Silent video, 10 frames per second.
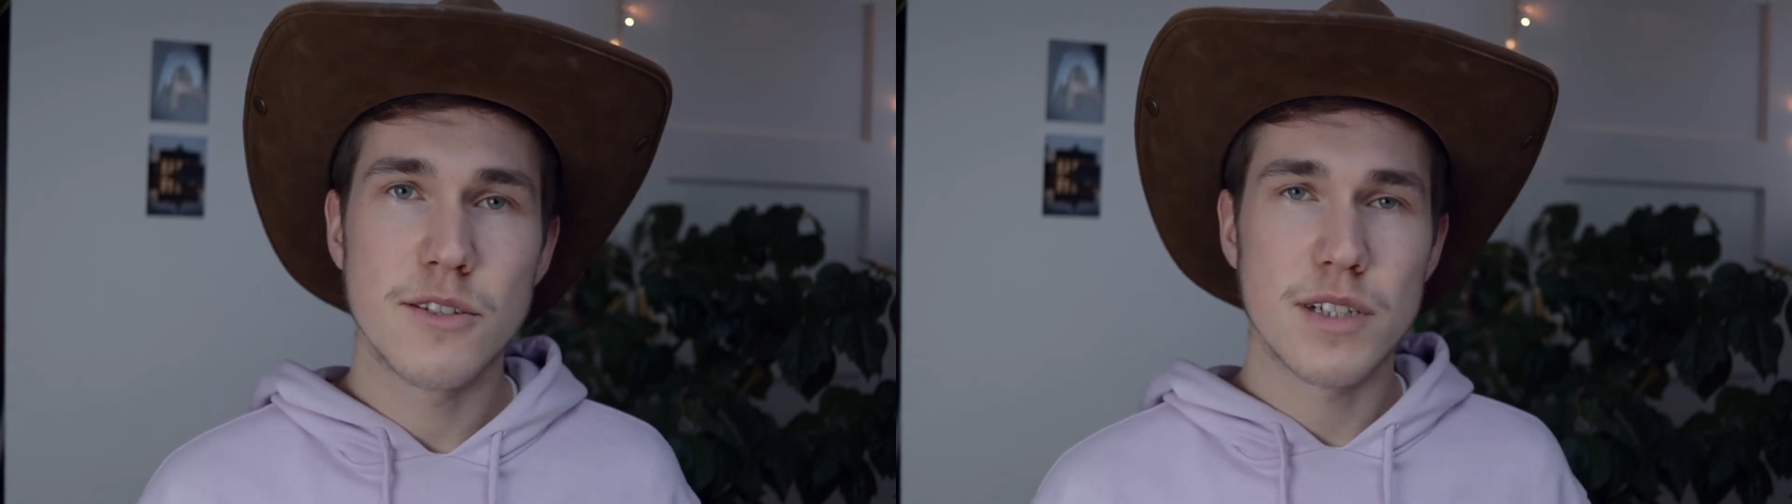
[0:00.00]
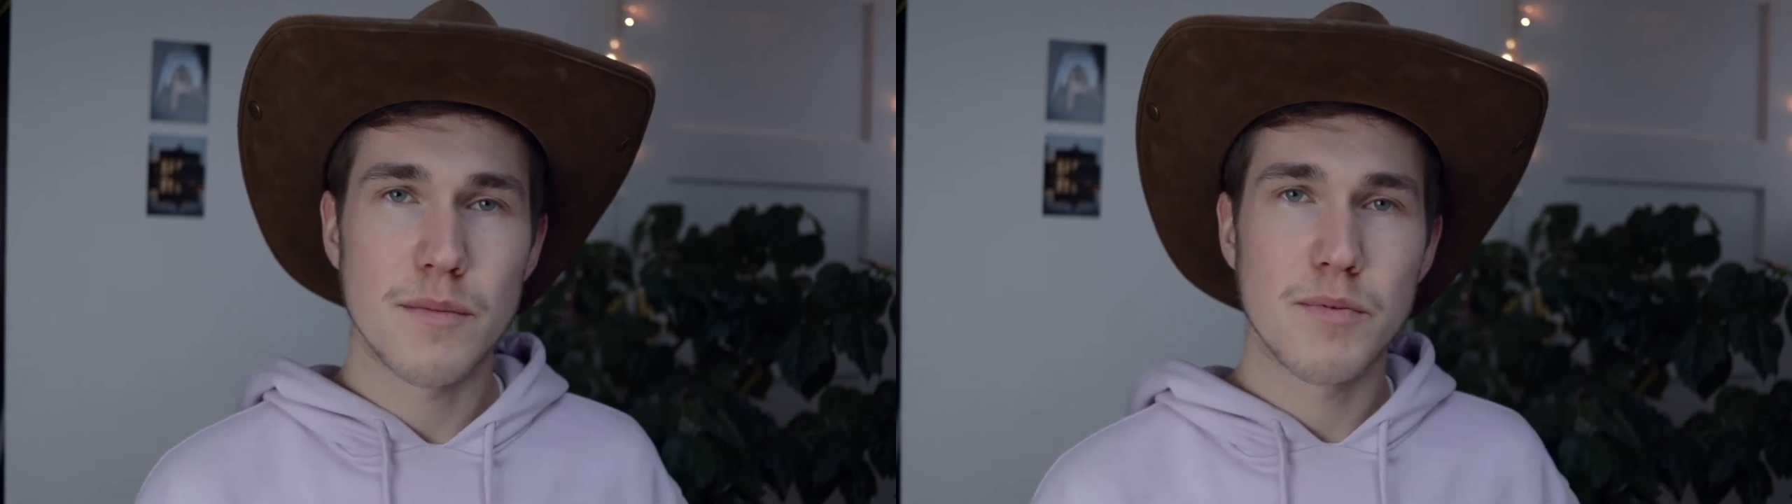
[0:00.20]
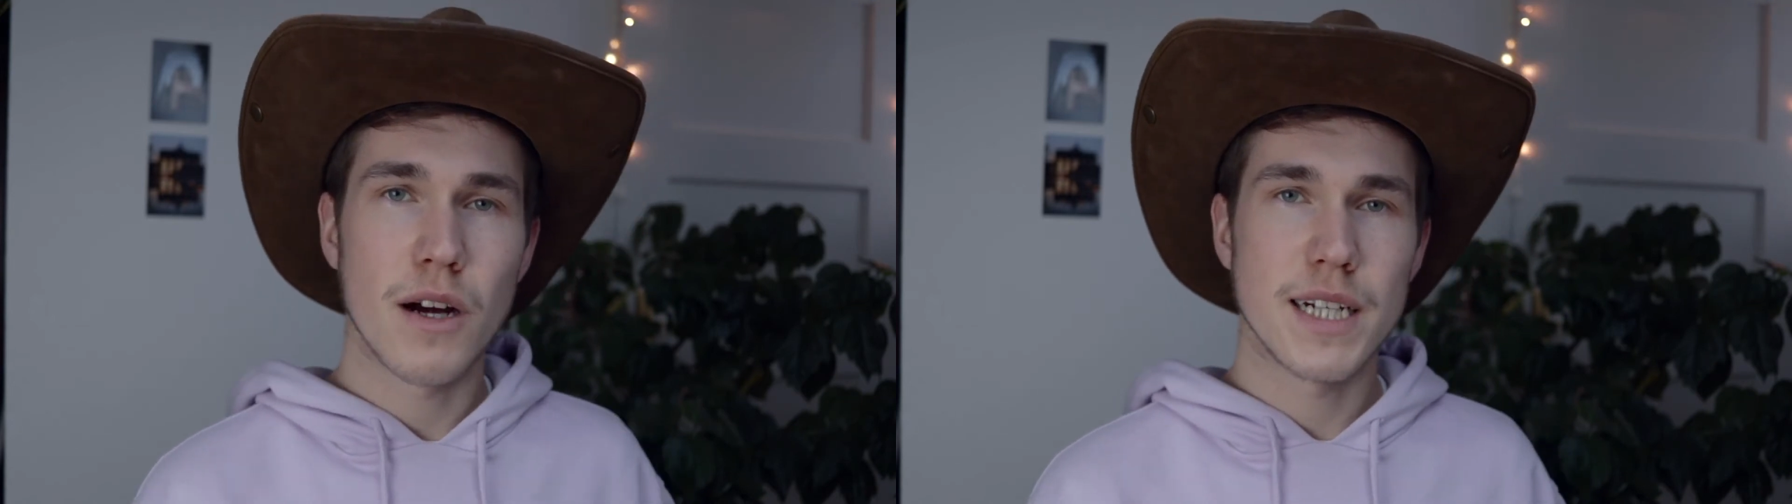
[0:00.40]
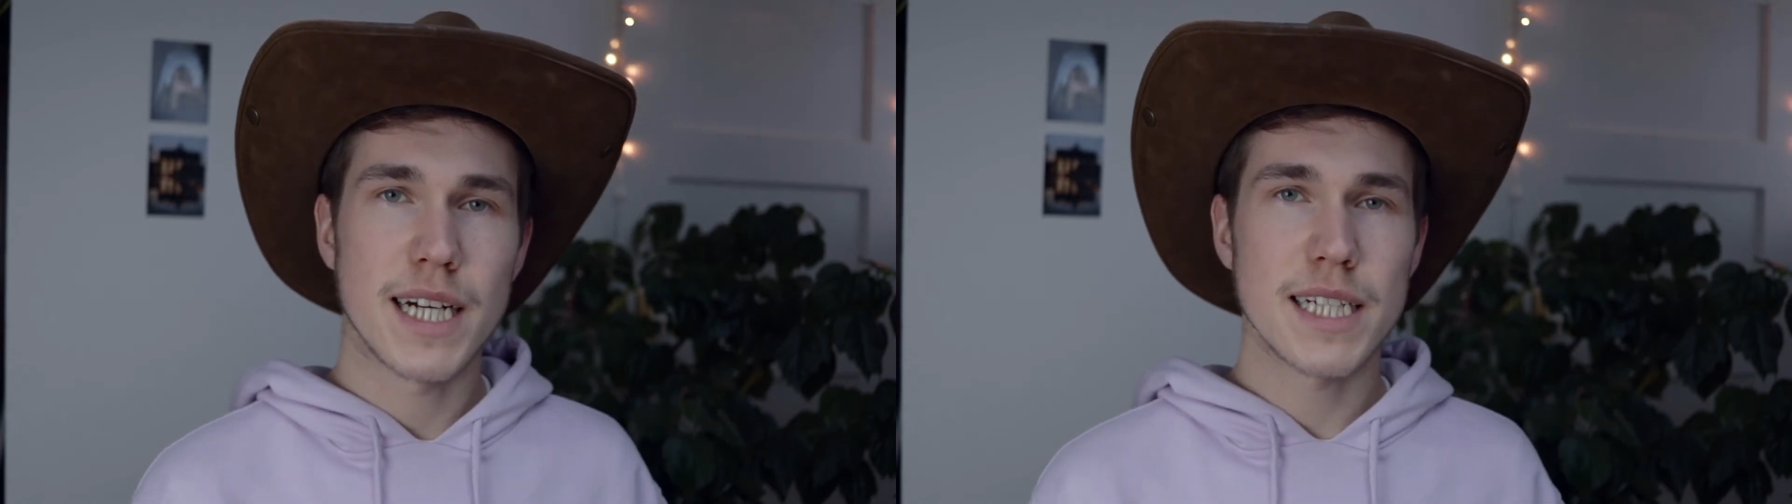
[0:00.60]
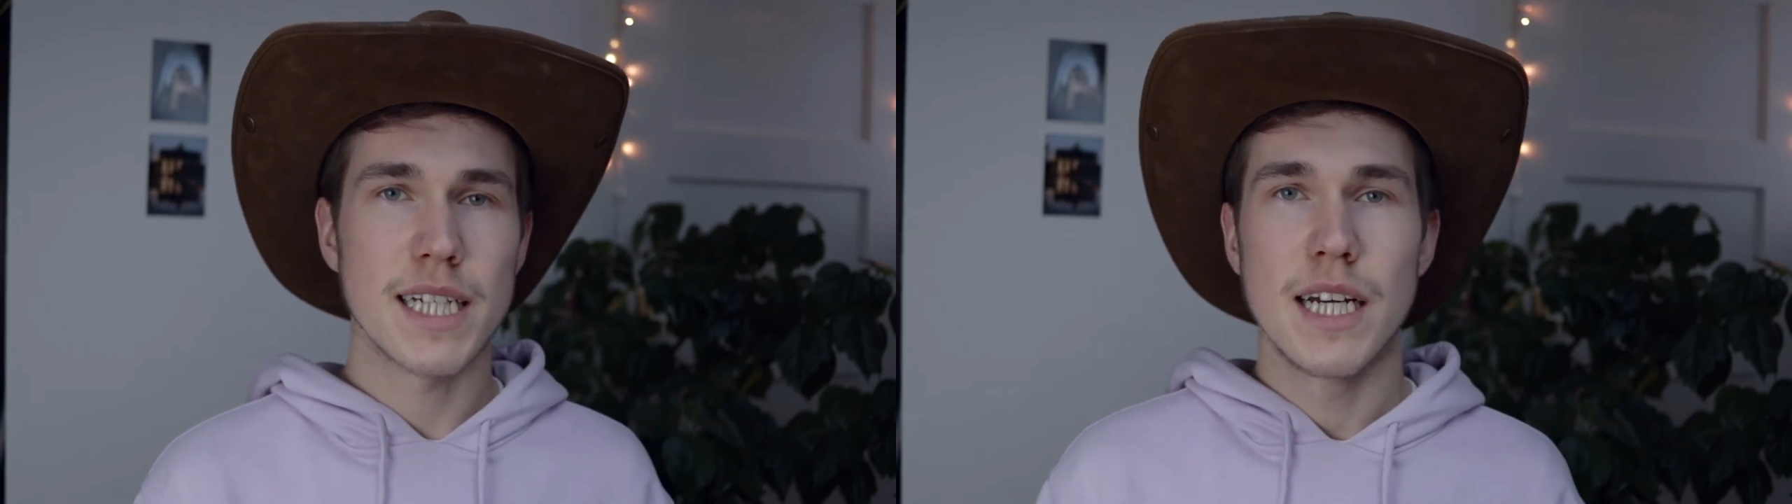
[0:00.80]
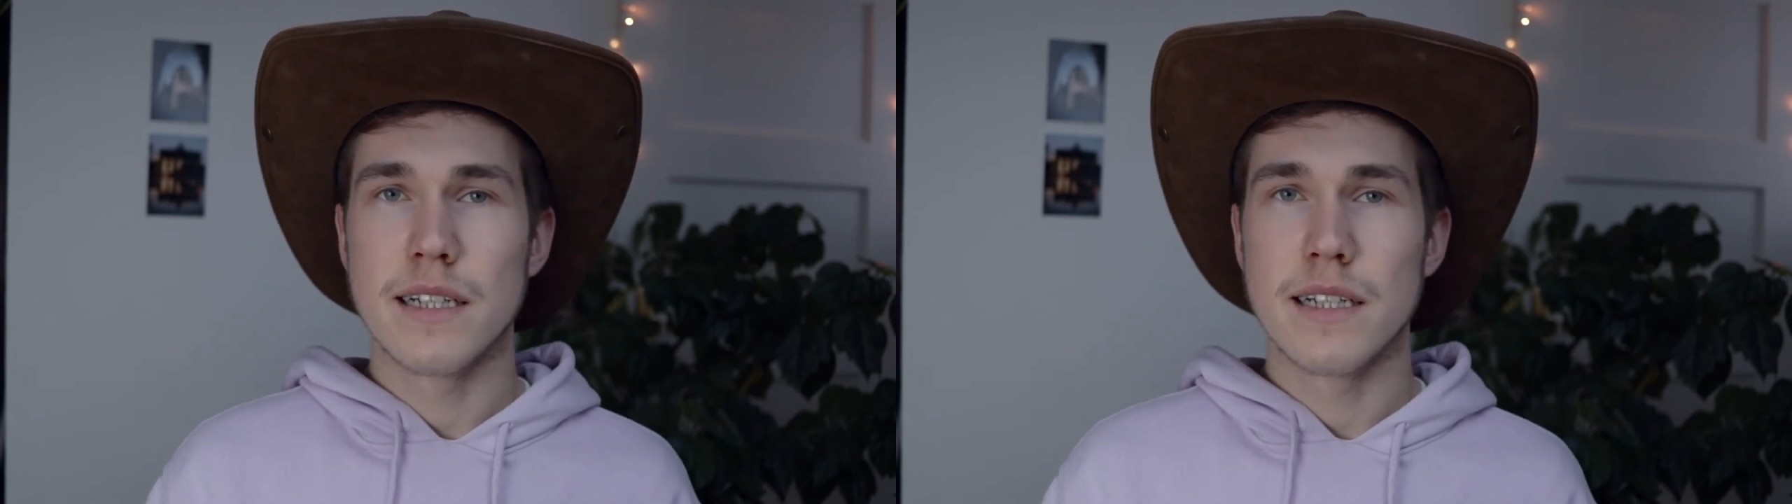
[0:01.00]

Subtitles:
to the product.